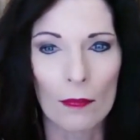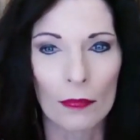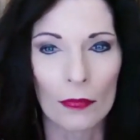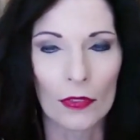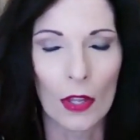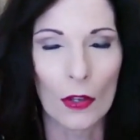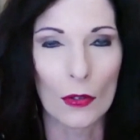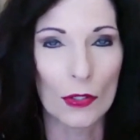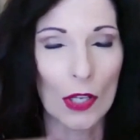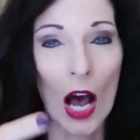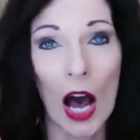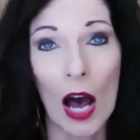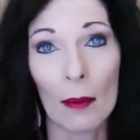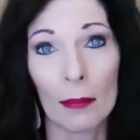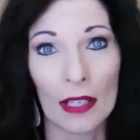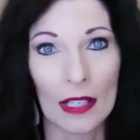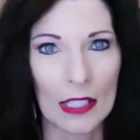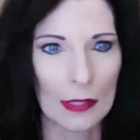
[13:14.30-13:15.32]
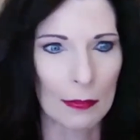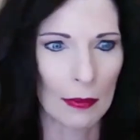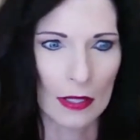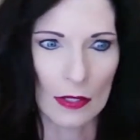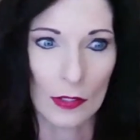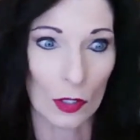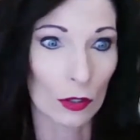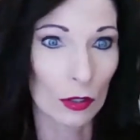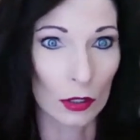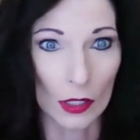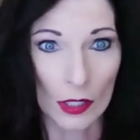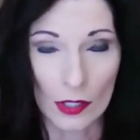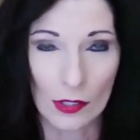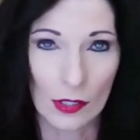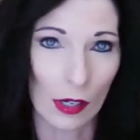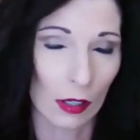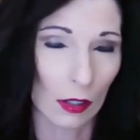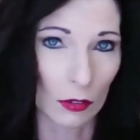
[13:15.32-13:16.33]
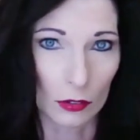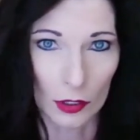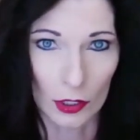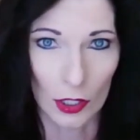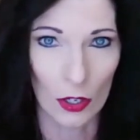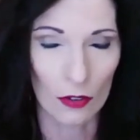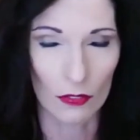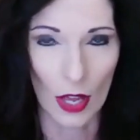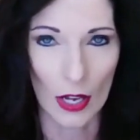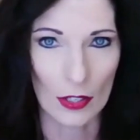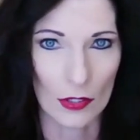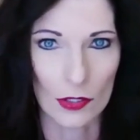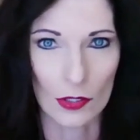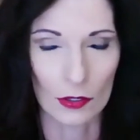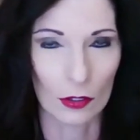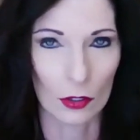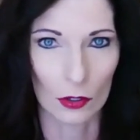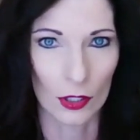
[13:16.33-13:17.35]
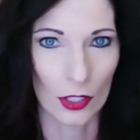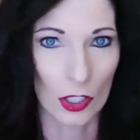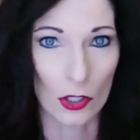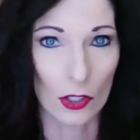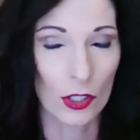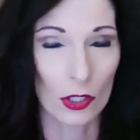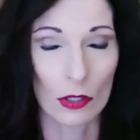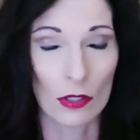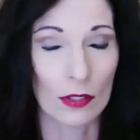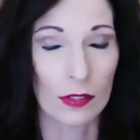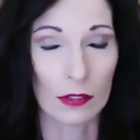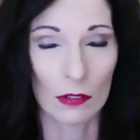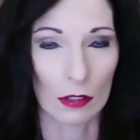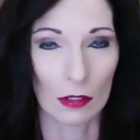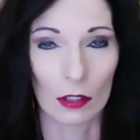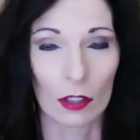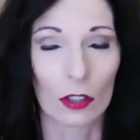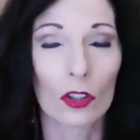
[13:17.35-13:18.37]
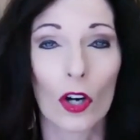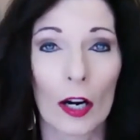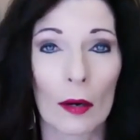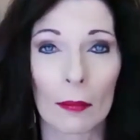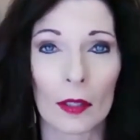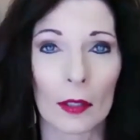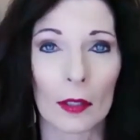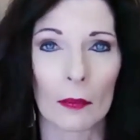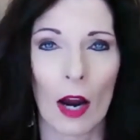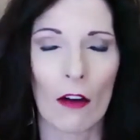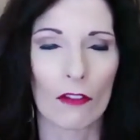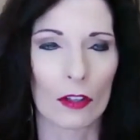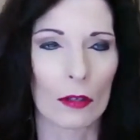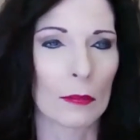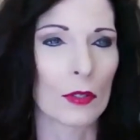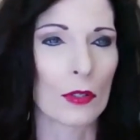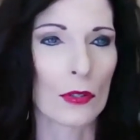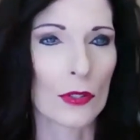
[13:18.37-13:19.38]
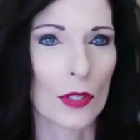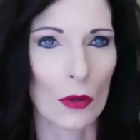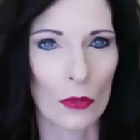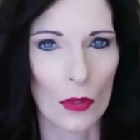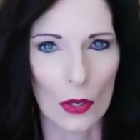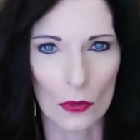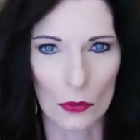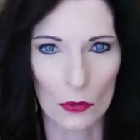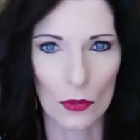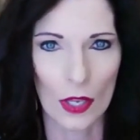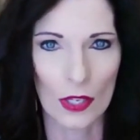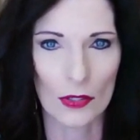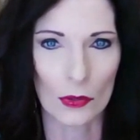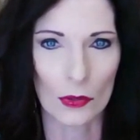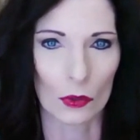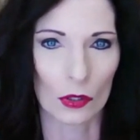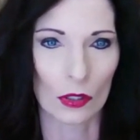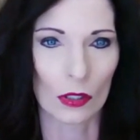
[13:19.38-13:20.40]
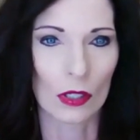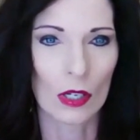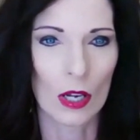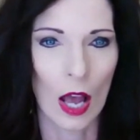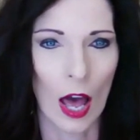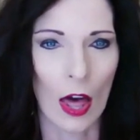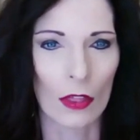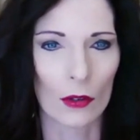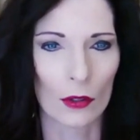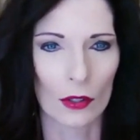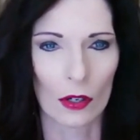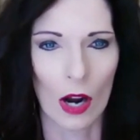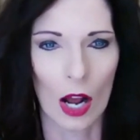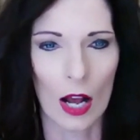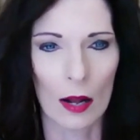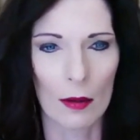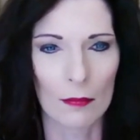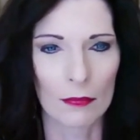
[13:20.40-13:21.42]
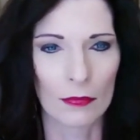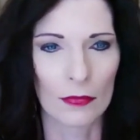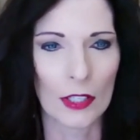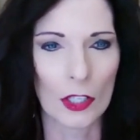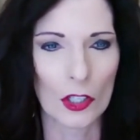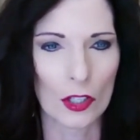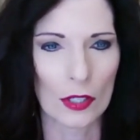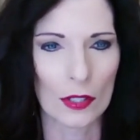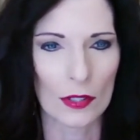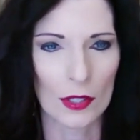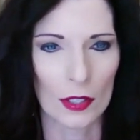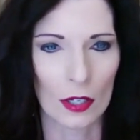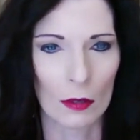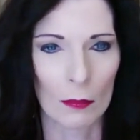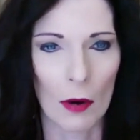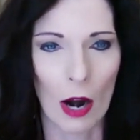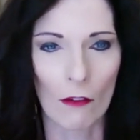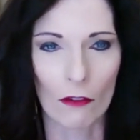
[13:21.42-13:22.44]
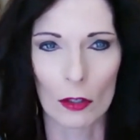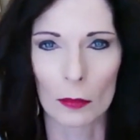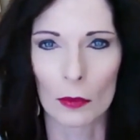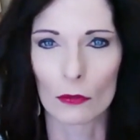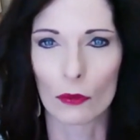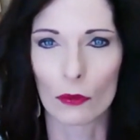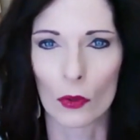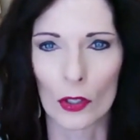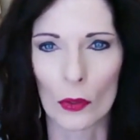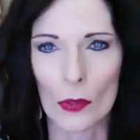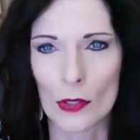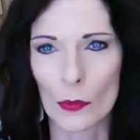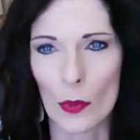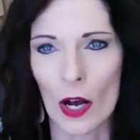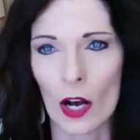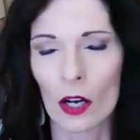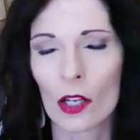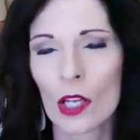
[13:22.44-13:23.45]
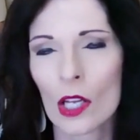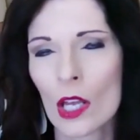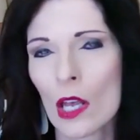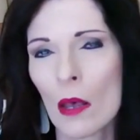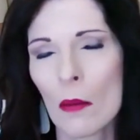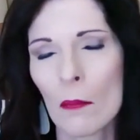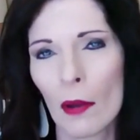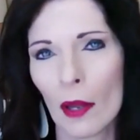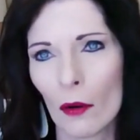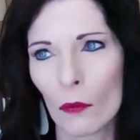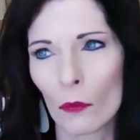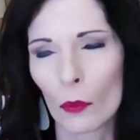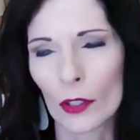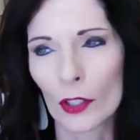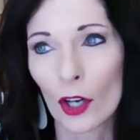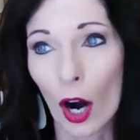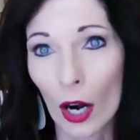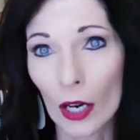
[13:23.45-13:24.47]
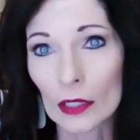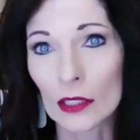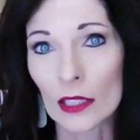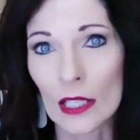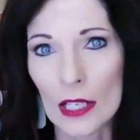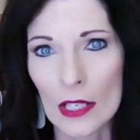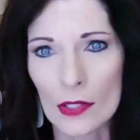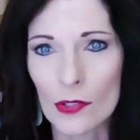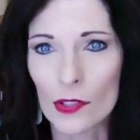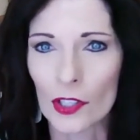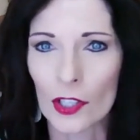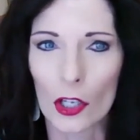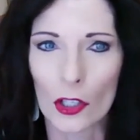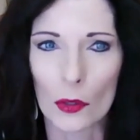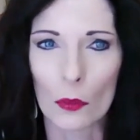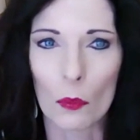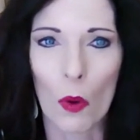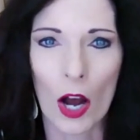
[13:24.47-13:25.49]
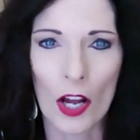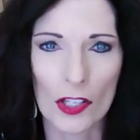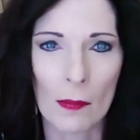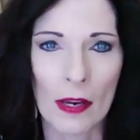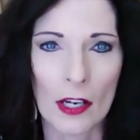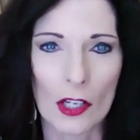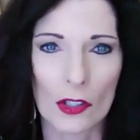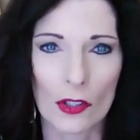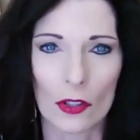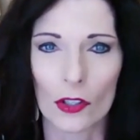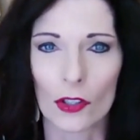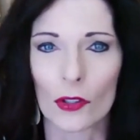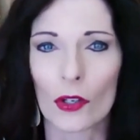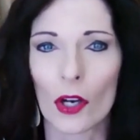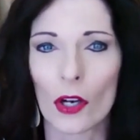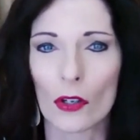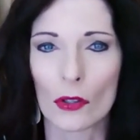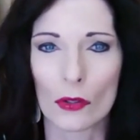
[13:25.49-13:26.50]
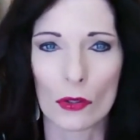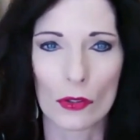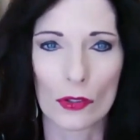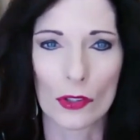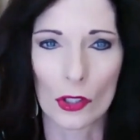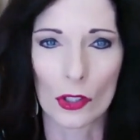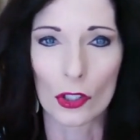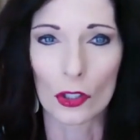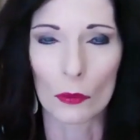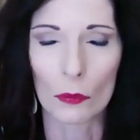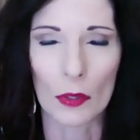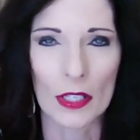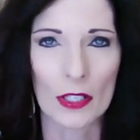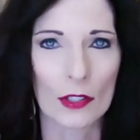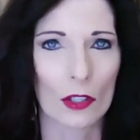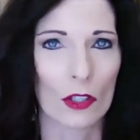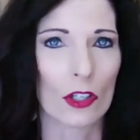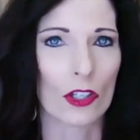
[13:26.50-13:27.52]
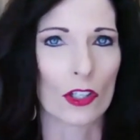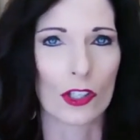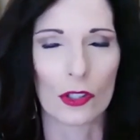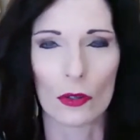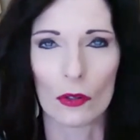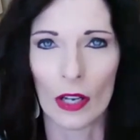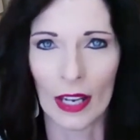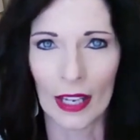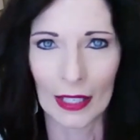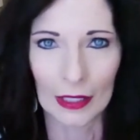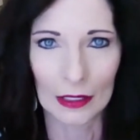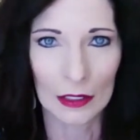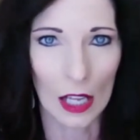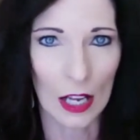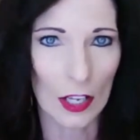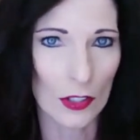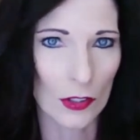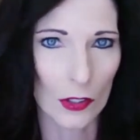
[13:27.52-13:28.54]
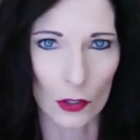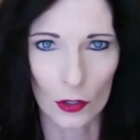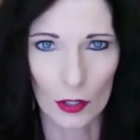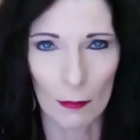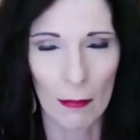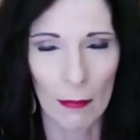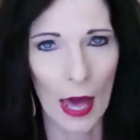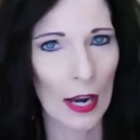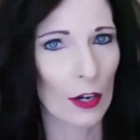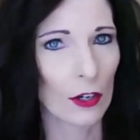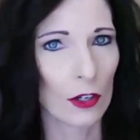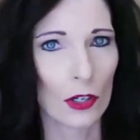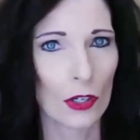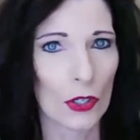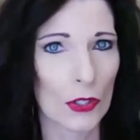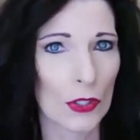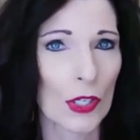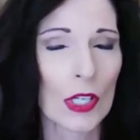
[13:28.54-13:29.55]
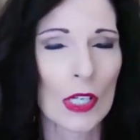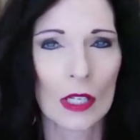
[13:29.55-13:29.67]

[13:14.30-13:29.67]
those hobbies. But certainly don't, if that's your niche too, it's incredibly profitable. So those are other niches that are profitable for you as well. But regardless, you want to make sure you do your research, you analyze your competitors,